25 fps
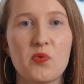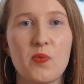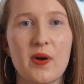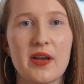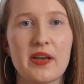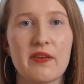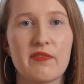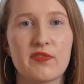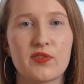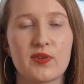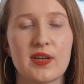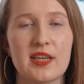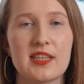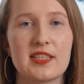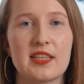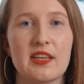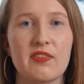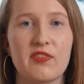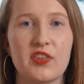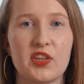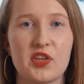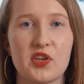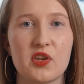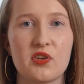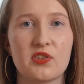way of
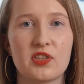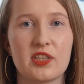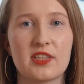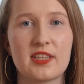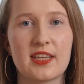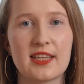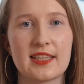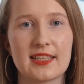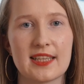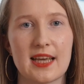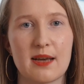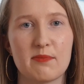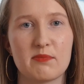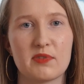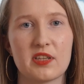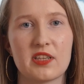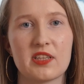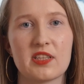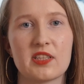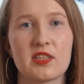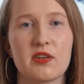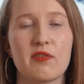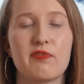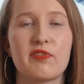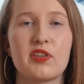tracing the user's
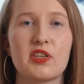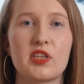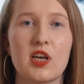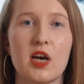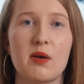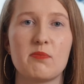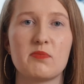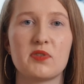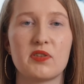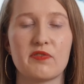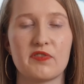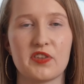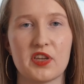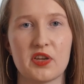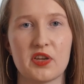acceptance of the terms of